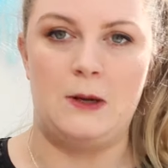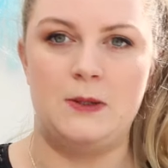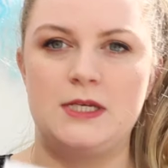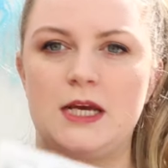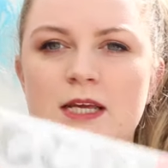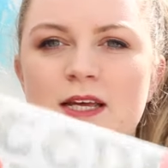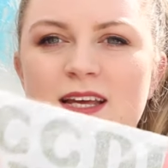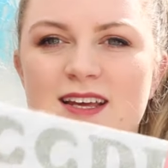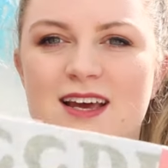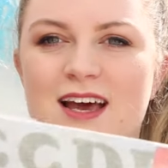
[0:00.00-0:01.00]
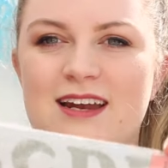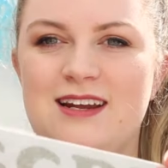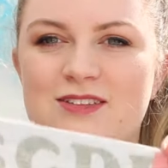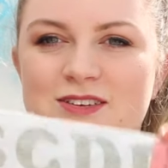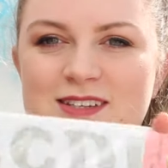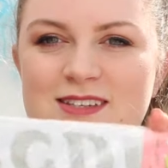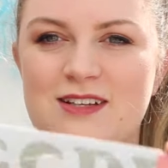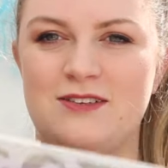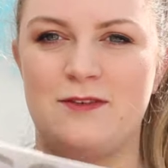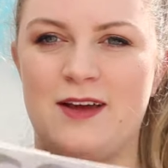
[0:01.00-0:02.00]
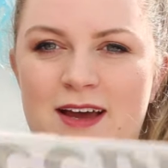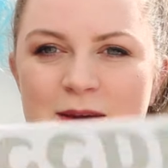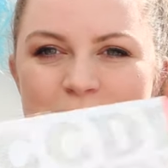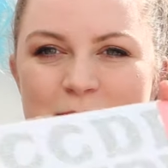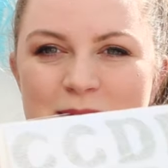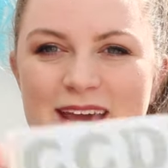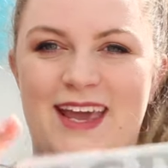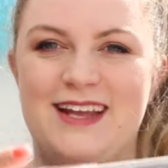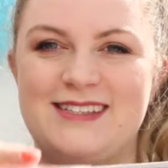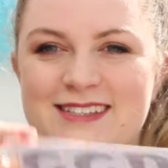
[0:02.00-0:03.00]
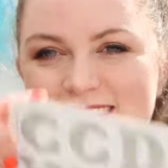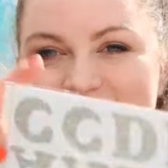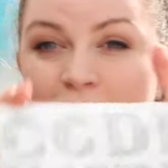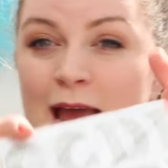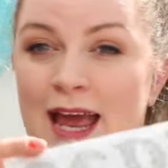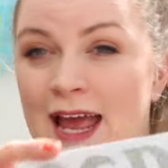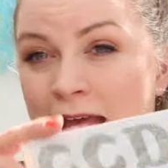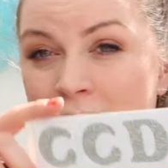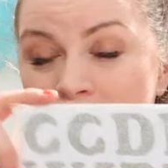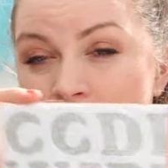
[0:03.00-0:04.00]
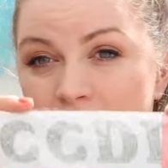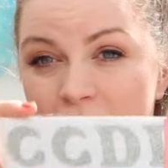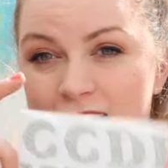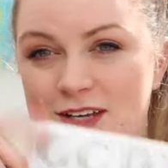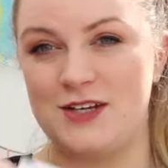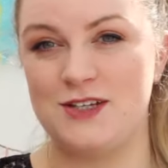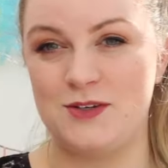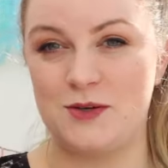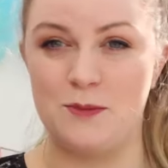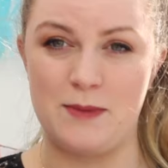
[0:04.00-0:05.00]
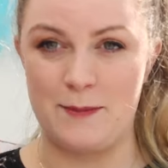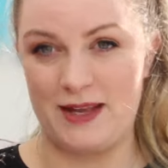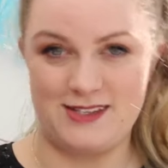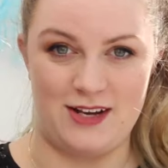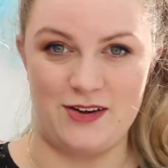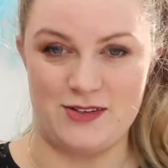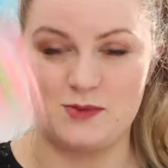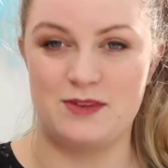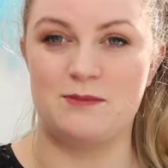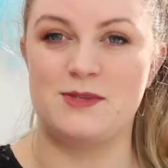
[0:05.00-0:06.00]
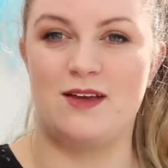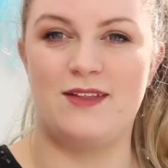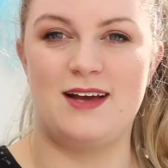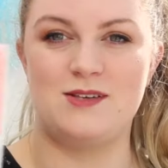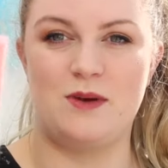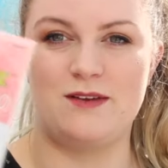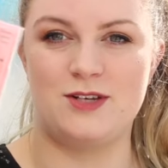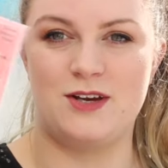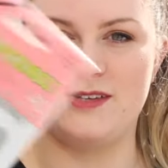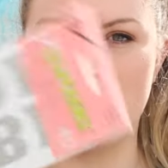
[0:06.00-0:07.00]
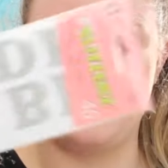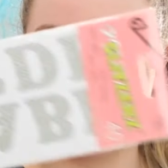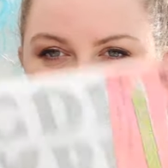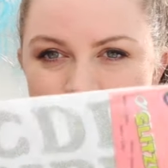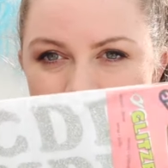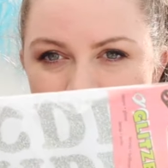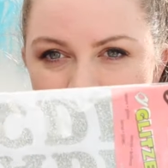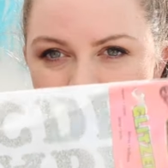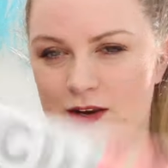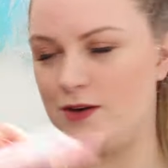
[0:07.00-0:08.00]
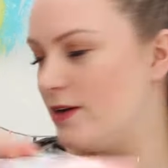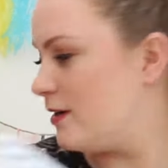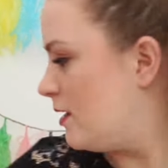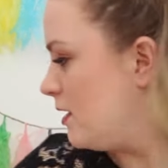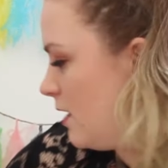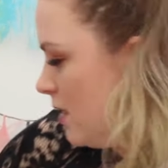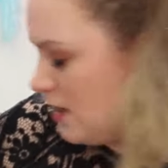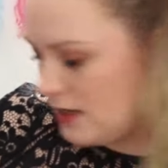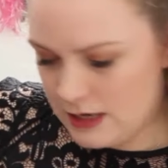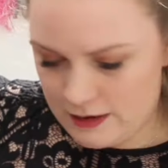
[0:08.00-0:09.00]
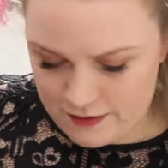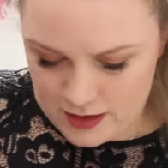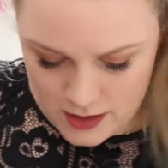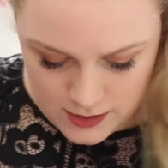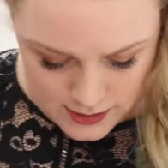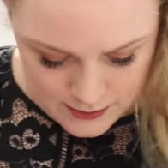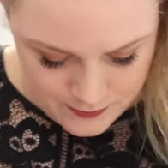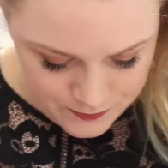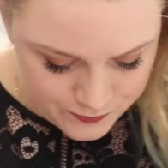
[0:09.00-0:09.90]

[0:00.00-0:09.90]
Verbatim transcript: cute. And I thought silver, mermaids, and you can do cool mermaid slogans with them. So that's where I've chosen Iron On. Love those.